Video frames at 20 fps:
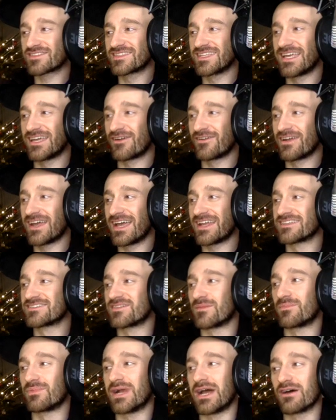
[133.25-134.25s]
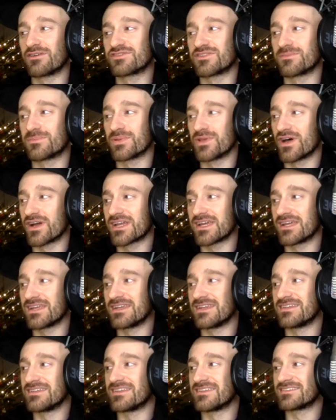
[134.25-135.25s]
the internet as a browser
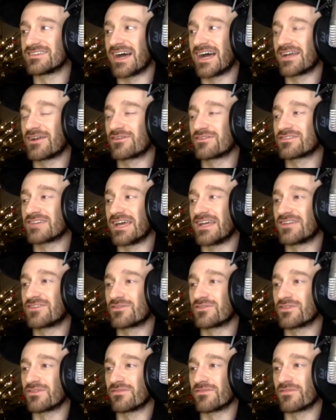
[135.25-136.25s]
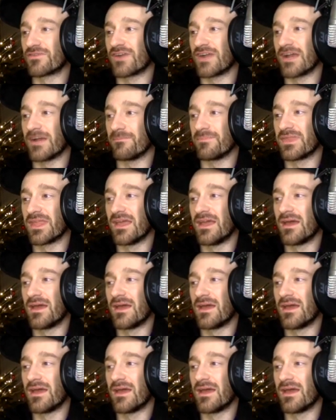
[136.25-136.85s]
plugin, designers entered the fray.